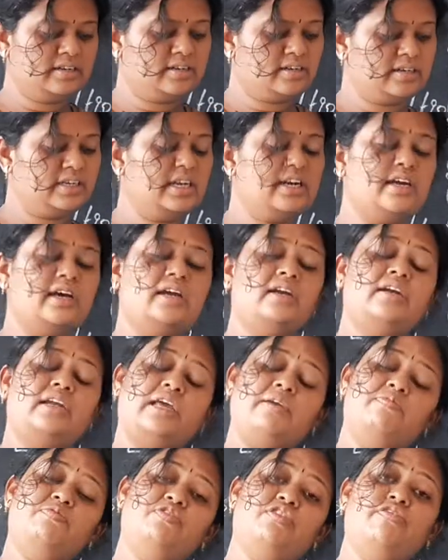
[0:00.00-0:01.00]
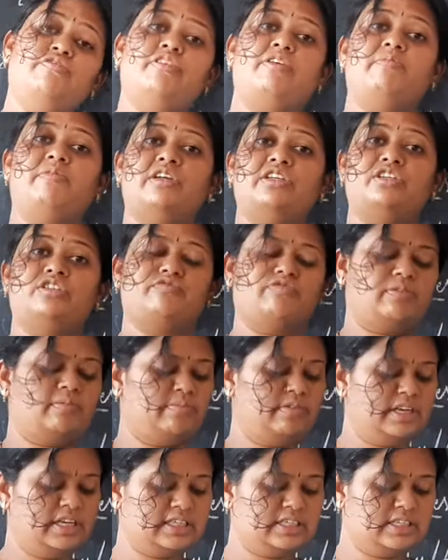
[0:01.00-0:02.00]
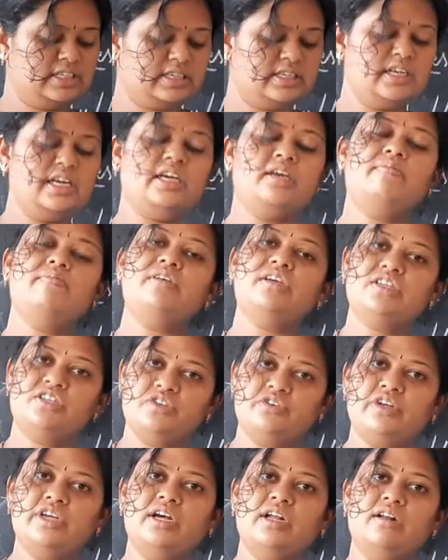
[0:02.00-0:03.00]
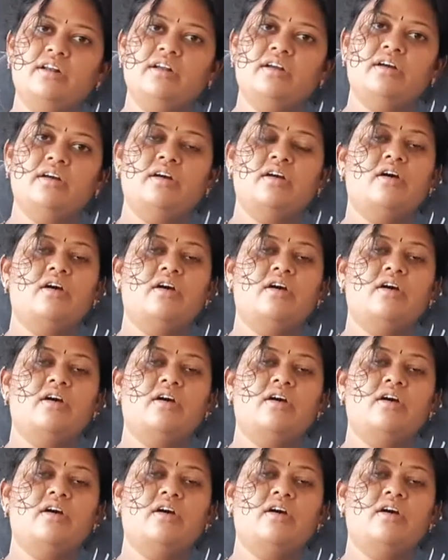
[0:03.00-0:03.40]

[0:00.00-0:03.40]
there are types of images formed. Is it the image real?